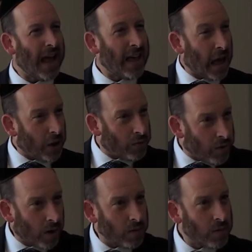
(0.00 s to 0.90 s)
Yet, you
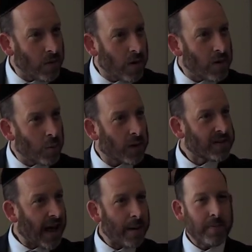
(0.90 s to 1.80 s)
know what's
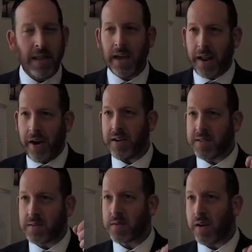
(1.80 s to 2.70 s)
happening in
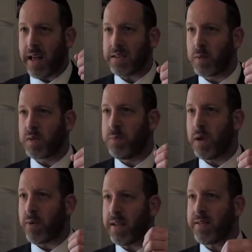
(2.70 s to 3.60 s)
Eretz Yisrael as we
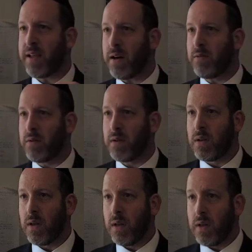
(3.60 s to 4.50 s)
speak right now
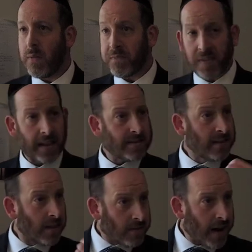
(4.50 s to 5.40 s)
is
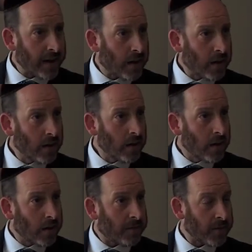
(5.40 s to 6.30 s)
the Levaya
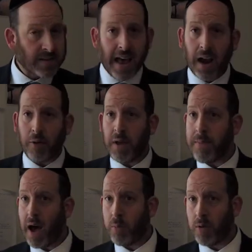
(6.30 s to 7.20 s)
for Zachary
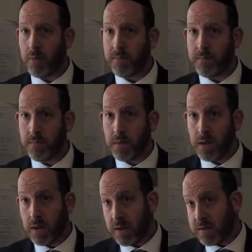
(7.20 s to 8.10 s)
Baumel.
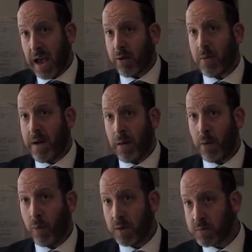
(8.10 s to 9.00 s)
Zachary
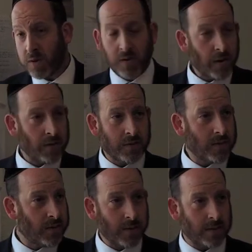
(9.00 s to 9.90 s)
Baumel was returned
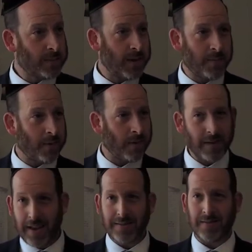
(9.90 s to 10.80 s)
to his people
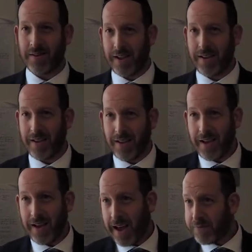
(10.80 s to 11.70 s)
yesterday
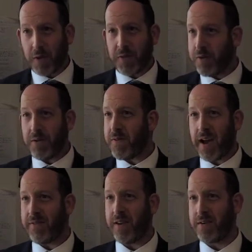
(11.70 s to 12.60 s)
after
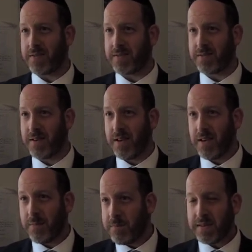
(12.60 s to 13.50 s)
35 years,
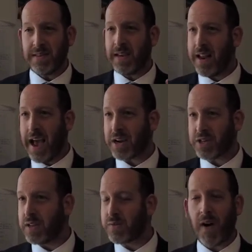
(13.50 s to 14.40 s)
missing in
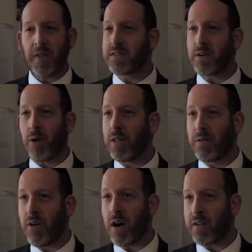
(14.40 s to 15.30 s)
action. His father, Zichron
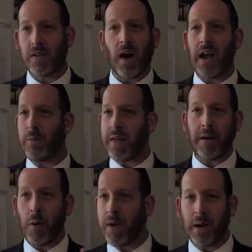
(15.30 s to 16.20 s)
Levracha, died without
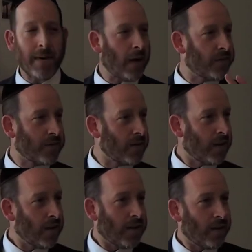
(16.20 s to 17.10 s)
knowing about
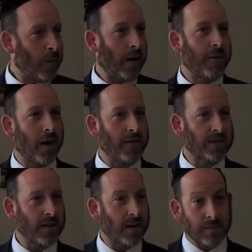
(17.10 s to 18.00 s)
the welfare of his
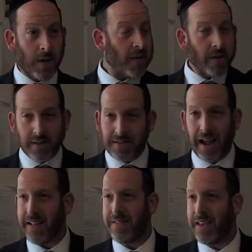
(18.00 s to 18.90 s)
son. His mother is
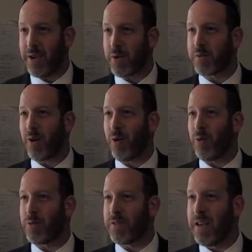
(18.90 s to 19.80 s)
90 years
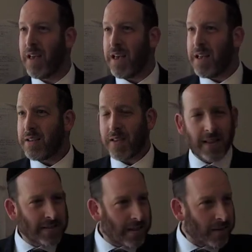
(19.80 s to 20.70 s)
old. So
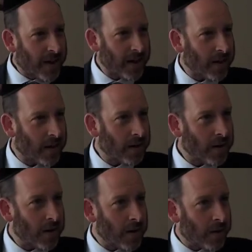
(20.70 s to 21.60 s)
there's a Levaya
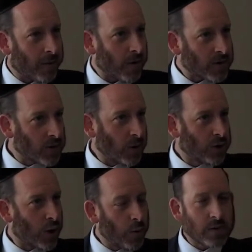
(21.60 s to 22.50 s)
for a
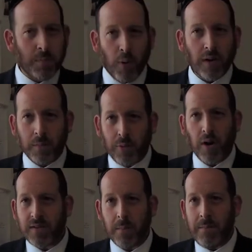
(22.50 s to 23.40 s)
soldier who was
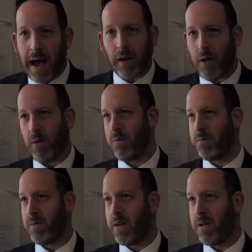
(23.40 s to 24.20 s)
brought back home